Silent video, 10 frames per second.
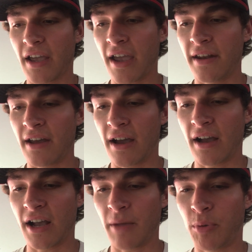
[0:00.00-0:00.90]
And
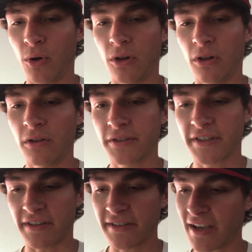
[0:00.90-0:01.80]
I pull
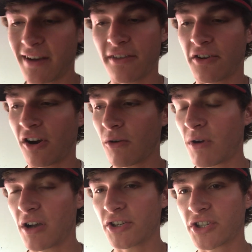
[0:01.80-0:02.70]
to the side of the car
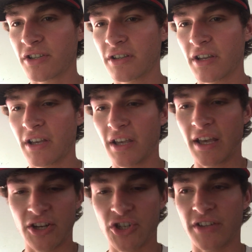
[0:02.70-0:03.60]
wash,
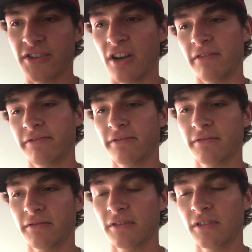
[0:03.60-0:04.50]
and it shuts off.
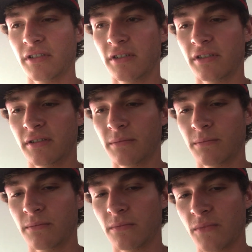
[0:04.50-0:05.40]

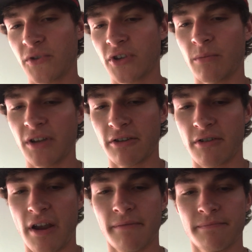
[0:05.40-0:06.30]
So I'm like,
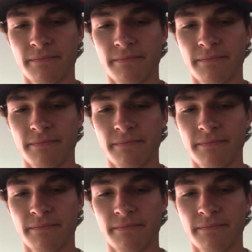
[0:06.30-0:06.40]
great.